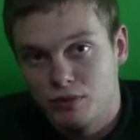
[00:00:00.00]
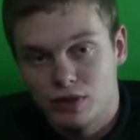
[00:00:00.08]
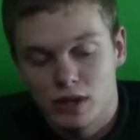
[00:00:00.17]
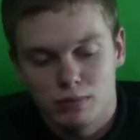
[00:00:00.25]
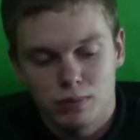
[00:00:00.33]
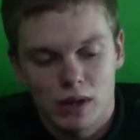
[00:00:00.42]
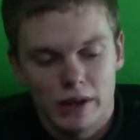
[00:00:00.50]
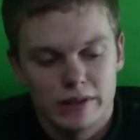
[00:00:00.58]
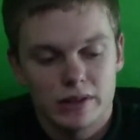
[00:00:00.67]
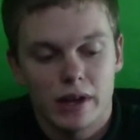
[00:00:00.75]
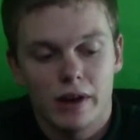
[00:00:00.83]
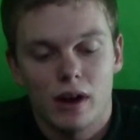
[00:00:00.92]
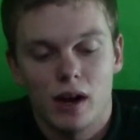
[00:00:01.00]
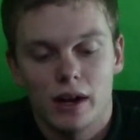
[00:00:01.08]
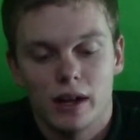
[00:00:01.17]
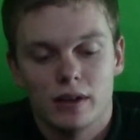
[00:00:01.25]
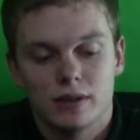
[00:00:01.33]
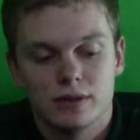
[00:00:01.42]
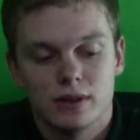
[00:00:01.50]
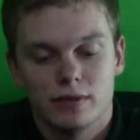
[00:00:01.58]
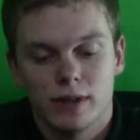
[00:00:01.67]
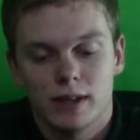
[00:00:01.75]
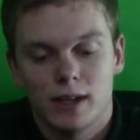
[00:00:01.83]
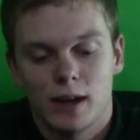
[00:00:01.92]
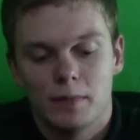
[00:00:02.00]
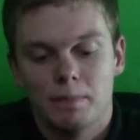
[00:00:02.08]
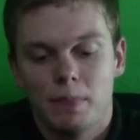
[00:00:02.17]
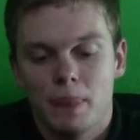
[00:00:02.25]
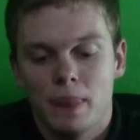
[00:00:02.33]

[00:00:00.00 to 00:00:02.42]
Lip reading: free-to-plays like Hawken and stuff like that.